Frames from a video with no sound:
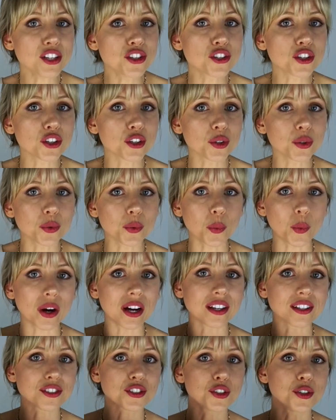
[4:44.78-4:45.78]
to do
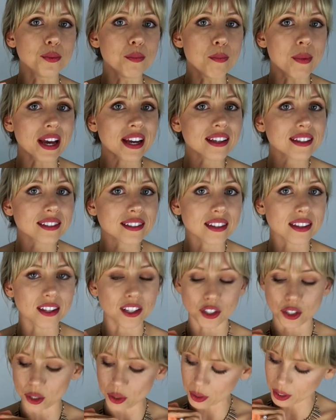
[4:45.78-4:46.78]
was to mix
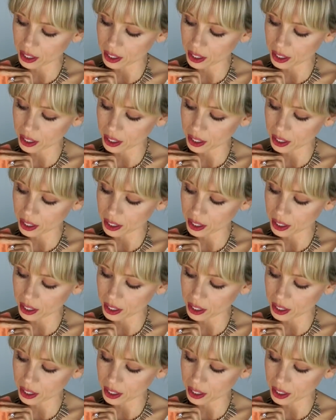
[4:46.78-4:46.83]
the 2